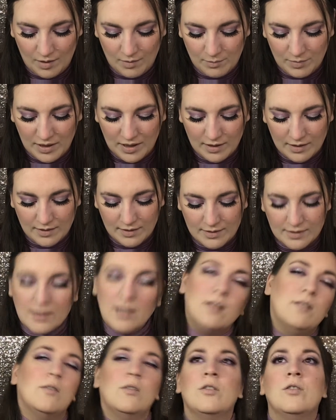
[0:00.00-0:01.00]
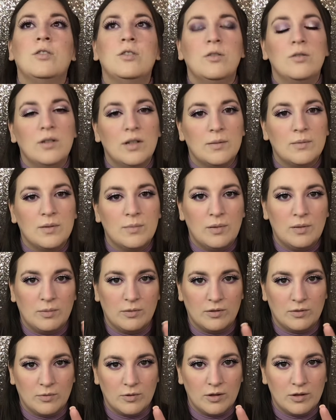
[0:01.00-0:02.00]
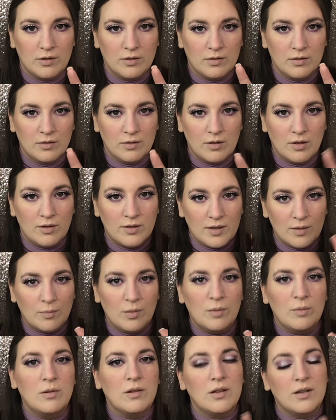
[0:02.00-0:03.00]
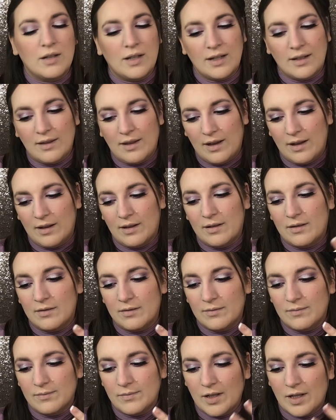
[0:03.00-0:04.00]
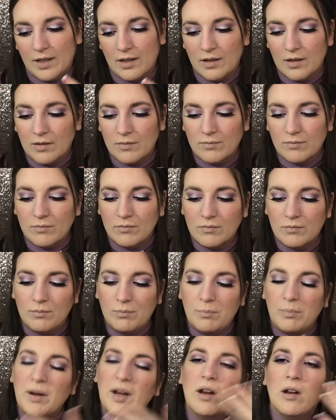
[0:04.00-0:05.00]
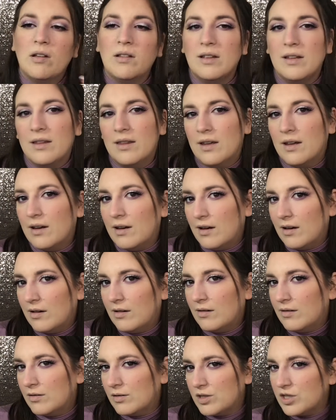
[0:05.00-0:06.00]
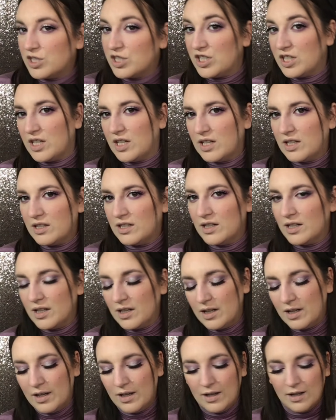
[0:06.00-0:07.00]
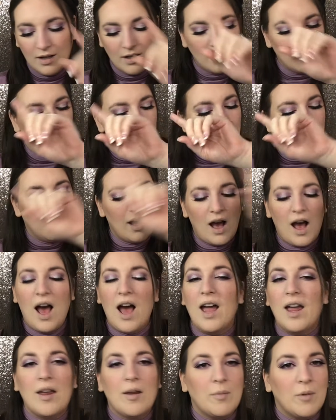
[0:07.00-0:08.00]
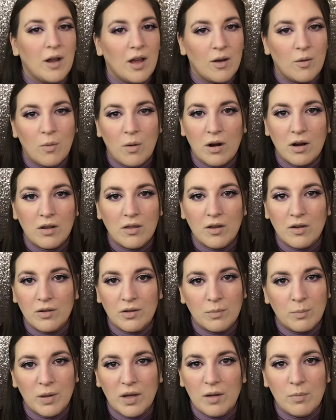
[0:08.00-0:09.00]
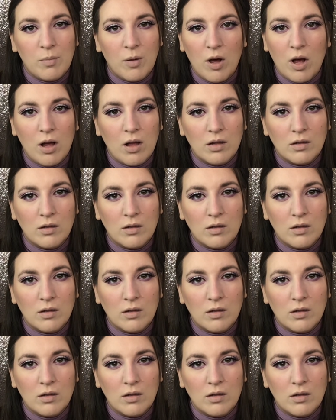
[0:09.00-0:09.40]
Because there are two types of people in the world. There are some people that like that, like, barely there sheen. I am not one of those people.